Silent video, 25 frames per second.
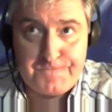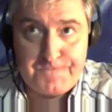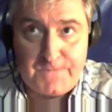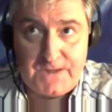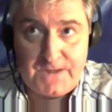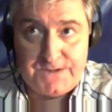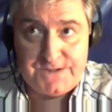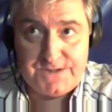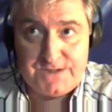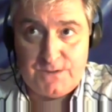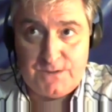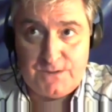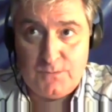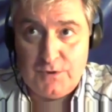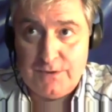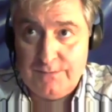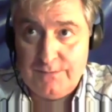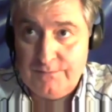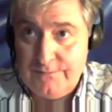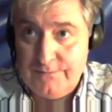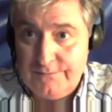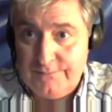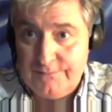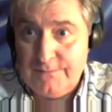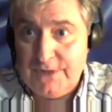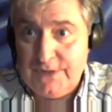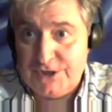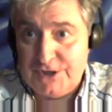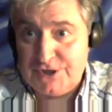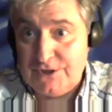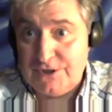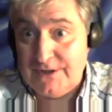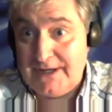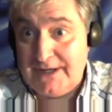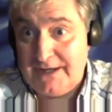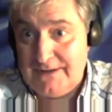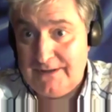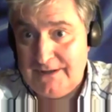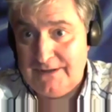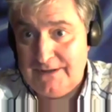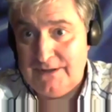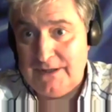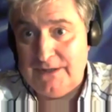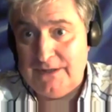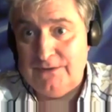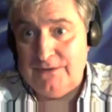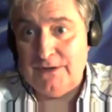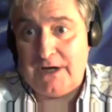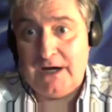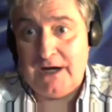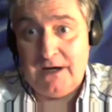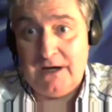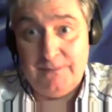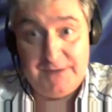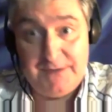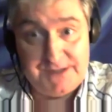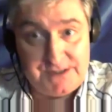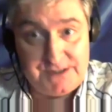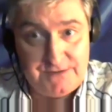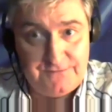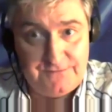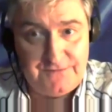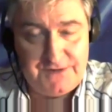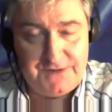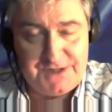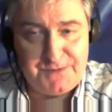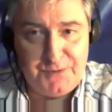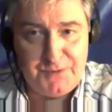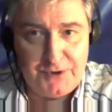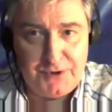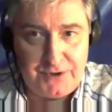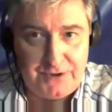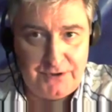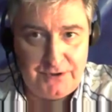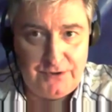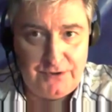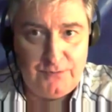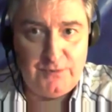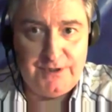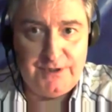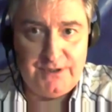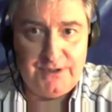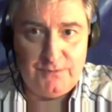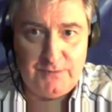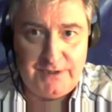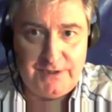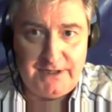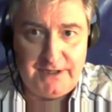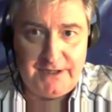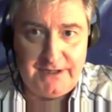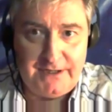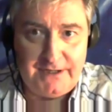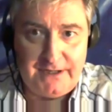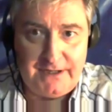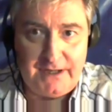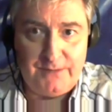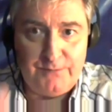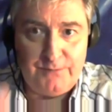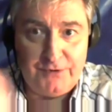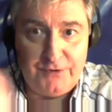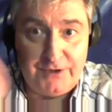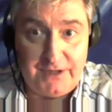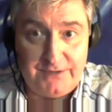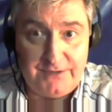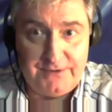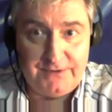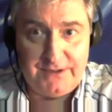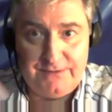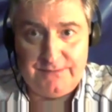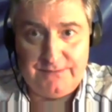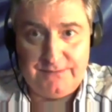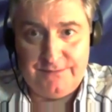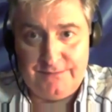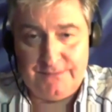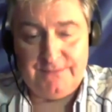someone mentioned that in the comments on Facebook, you know, when I put out that